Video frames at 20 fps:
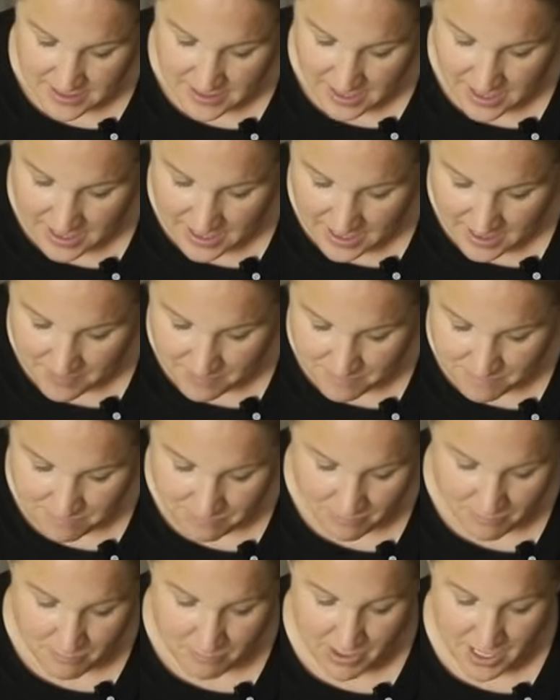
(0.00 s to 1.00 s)
Um,
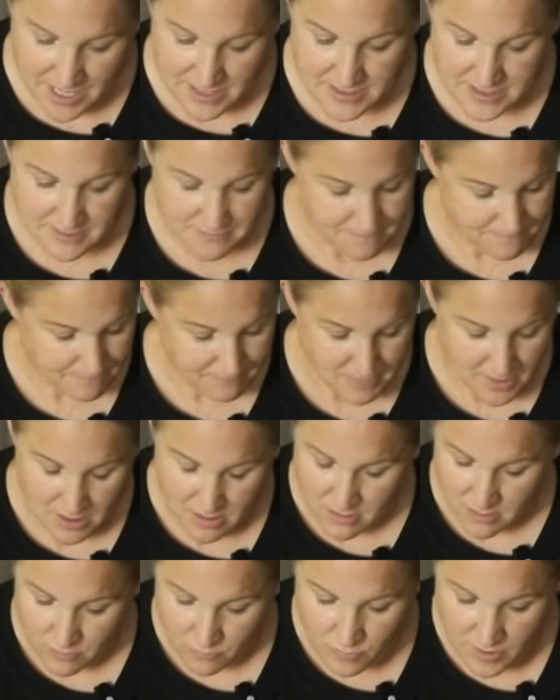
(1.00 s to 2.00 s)
but
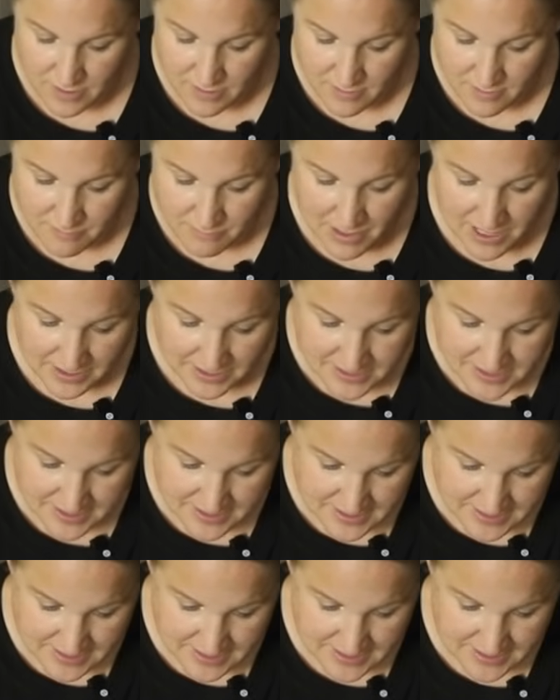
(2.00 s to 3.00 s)
with
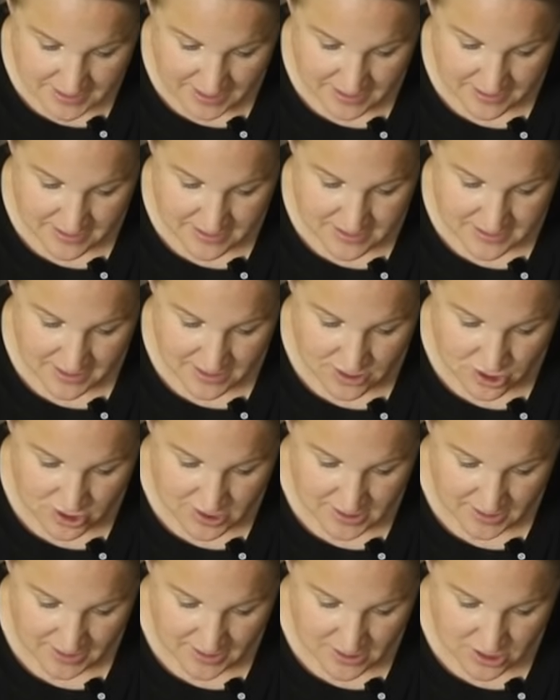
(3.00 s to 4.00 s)
pelleted seeds like this, I
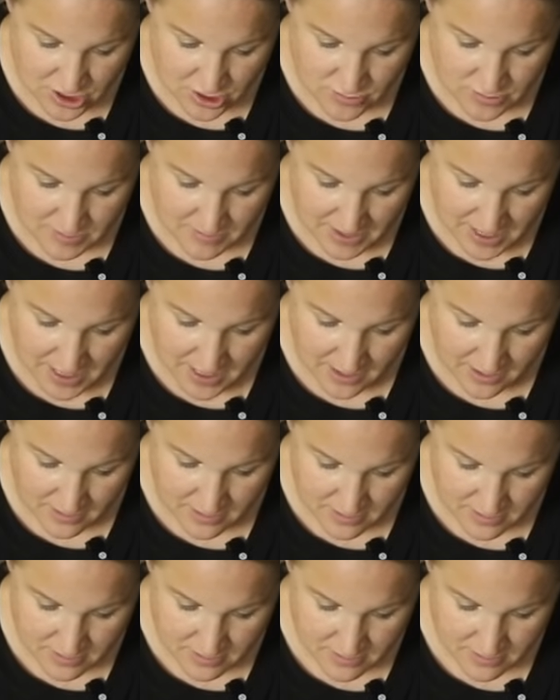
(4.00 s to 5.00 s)
just like to use my
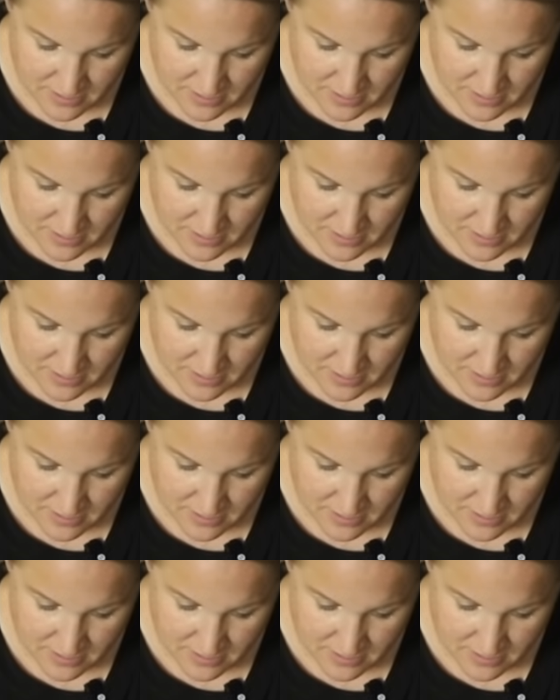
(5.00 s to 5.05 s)
hand.